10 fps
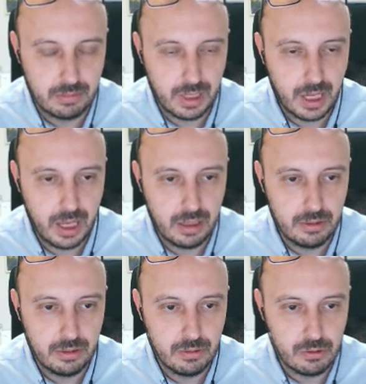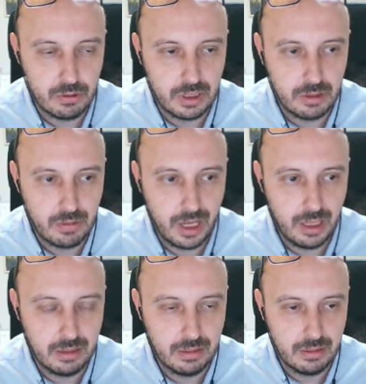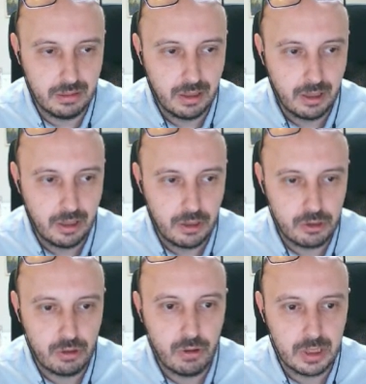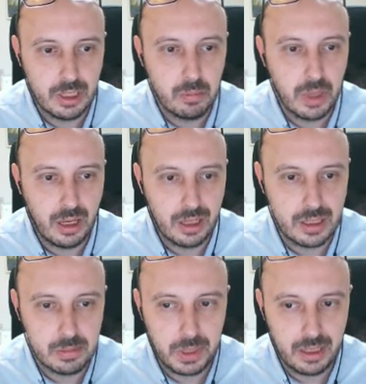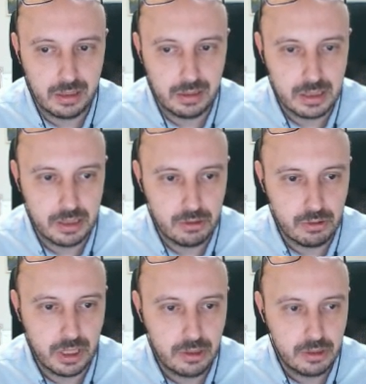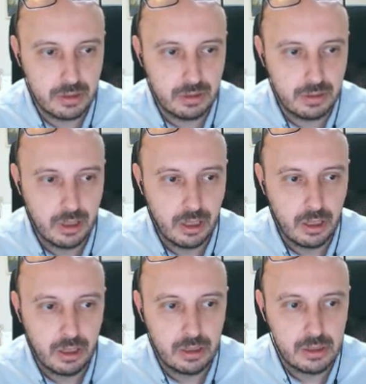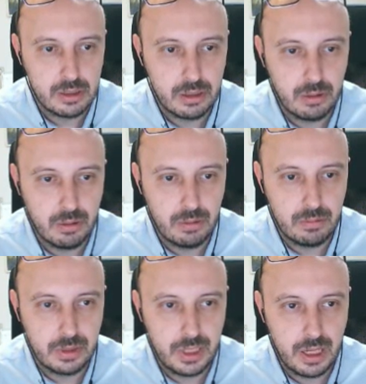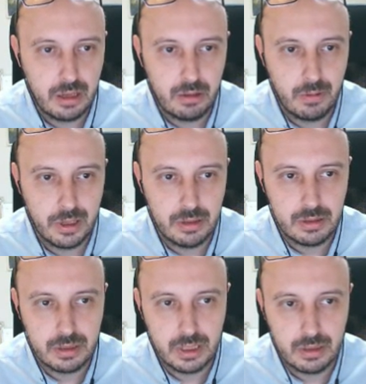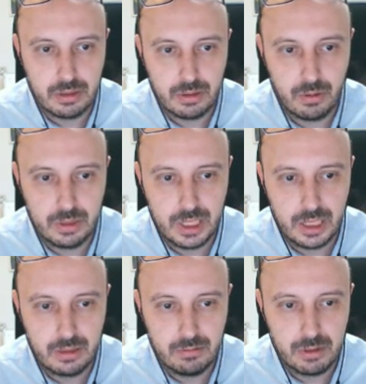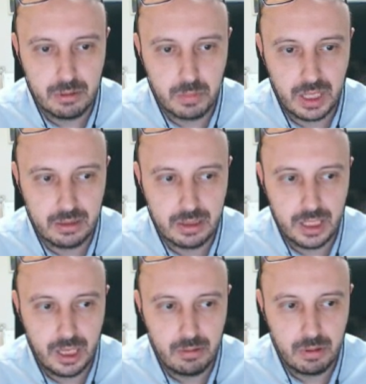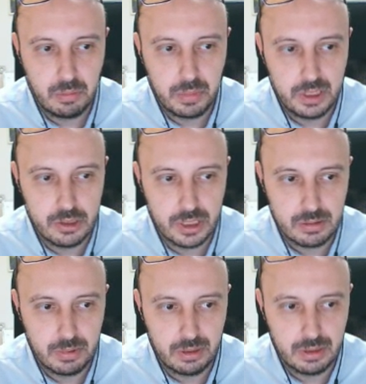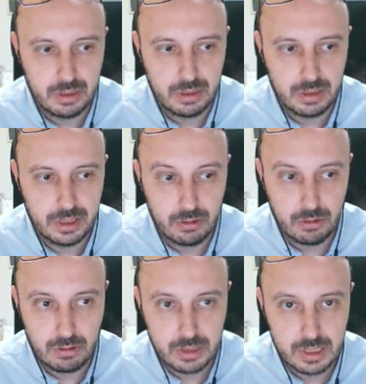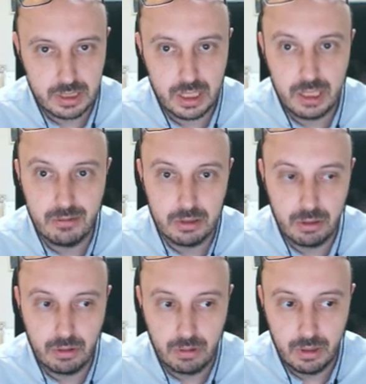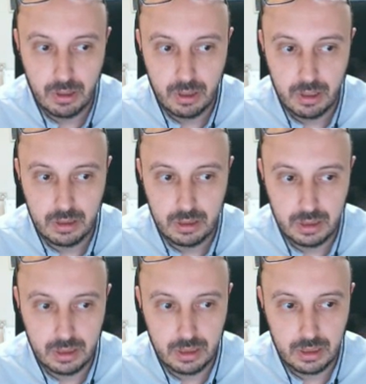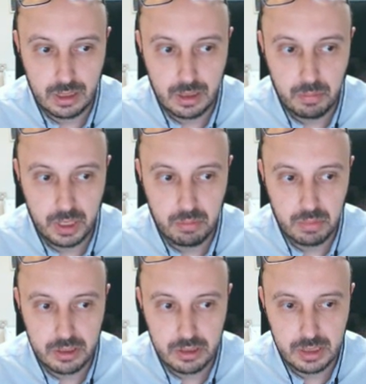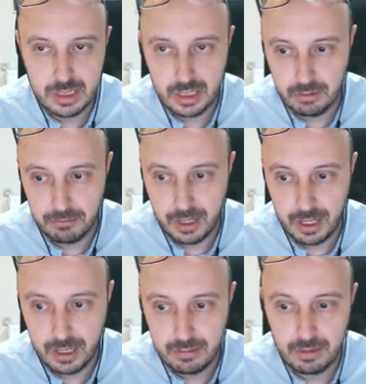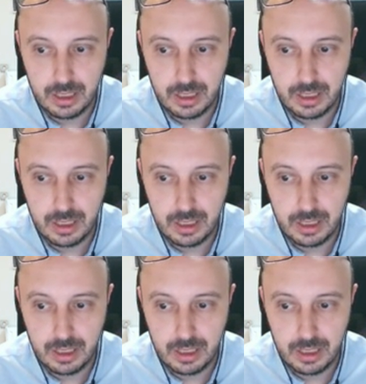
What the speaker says: I usually create a short email explaining the situation, so they are aware that on the end of the month they will be just billed $10, even though the campaign budget is set to 5.